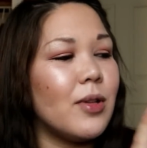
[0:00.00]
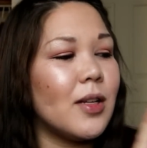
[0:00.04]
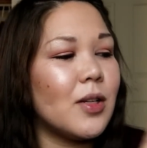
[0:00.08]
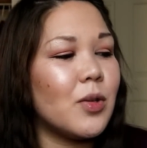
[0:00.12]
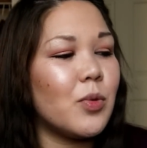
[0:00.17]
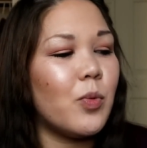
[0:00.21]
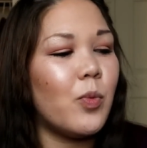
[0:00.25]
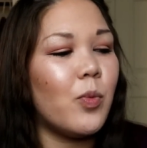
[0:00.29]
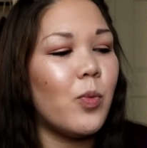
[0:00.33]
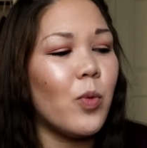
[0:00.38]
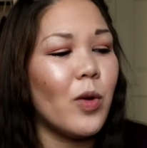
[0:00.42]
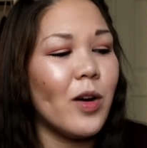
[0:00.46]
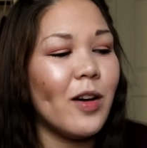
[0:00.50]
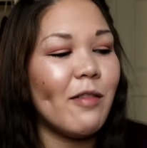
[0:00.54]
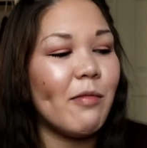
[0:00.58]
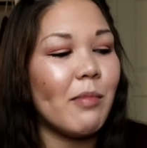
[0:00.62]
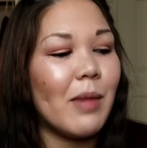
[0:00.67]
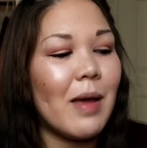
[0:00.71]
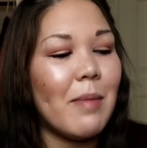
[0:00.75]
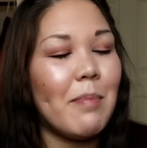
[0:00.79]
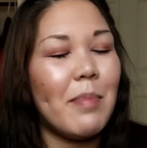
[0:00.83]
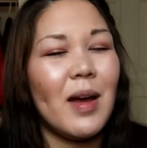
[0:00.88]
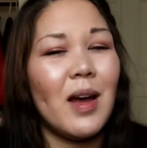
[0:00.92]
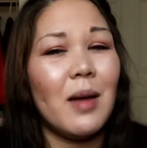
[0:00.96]
That's one of
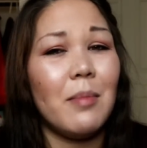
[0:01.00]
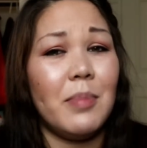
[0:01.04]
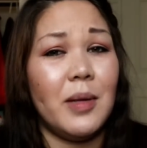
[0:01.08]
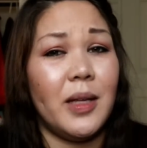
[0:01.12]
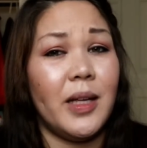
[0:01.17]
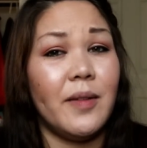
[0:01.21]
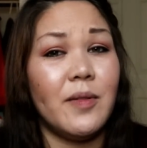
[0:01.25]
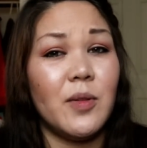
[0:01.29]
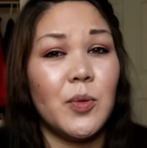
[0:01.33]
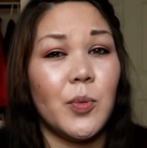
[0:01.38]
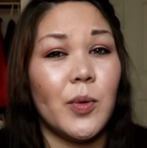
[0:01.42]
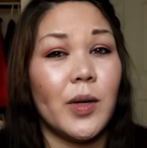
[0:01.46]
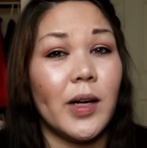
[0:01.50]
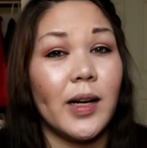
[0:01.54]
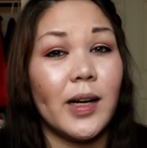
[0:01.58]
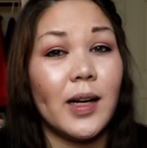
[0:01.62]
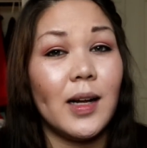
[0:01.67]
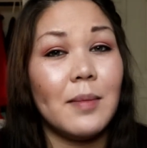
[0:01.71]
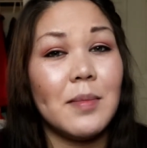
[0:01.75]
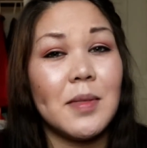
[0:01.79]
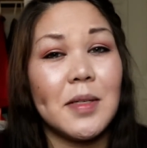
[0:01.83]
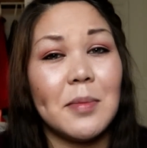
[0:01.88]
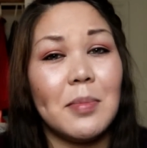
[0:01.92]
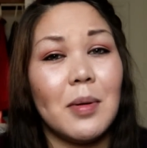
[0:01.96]
my pet peeves when it
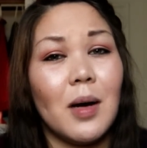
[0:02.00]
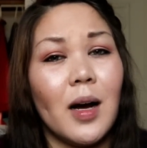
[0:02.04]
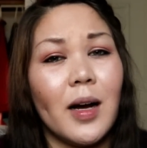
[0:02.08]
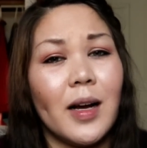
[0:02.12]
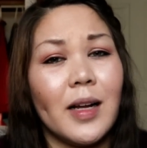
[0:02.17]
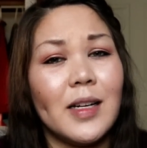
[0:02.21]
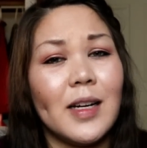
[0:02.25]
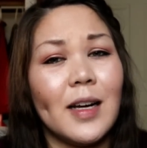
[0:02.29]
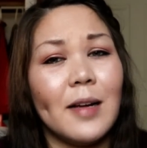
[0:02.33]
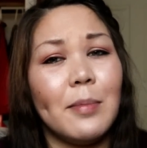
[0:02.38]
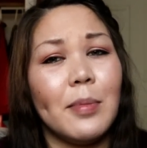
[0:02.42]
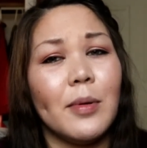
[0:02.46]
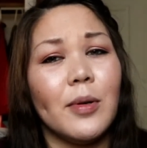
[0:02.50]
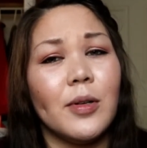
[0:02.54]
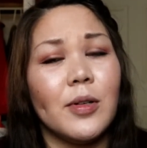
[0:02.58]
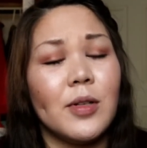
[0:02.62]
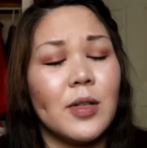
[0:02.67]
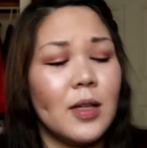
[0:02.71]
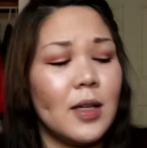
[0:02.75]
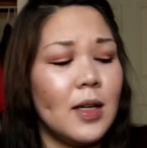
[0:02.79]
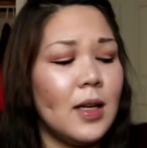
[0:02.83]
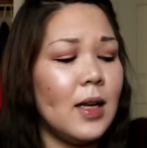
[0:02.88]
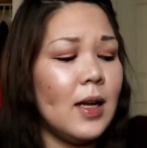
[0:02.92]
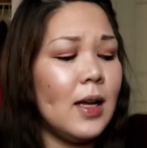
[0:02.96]
comes to pocket
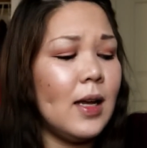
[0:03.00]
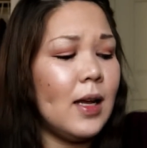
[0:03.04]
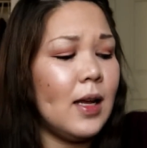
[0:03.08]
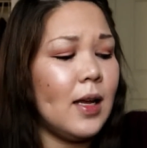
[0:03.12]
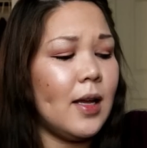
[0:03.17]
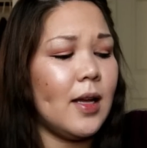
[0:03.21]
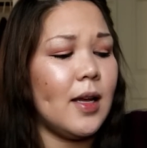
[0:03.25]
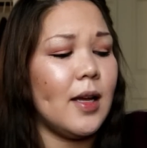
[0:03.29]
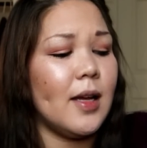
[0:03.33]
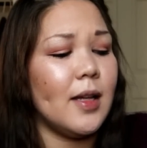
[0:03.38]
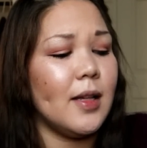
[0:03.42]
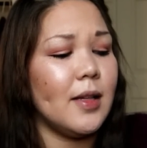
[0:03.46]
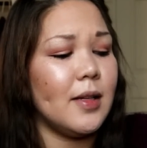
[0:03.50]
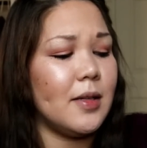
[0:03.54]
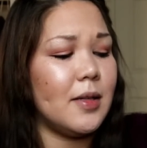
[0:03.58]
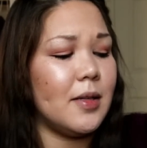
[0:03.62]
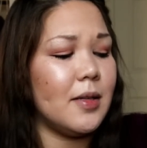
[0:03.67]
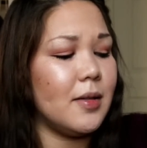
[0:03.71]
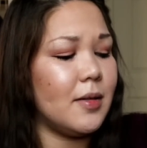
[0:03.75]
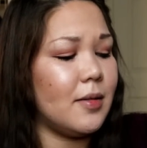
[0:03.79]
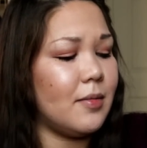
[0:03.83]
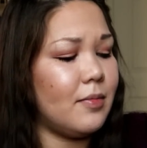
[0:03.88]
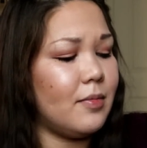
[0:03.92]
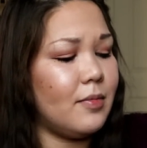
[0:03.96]
diapers,
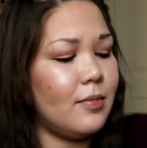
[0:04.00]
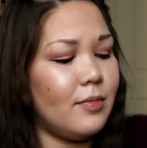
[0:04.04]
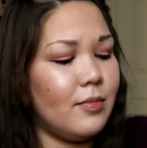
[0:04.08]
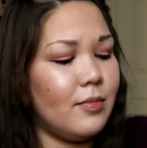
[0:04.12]
is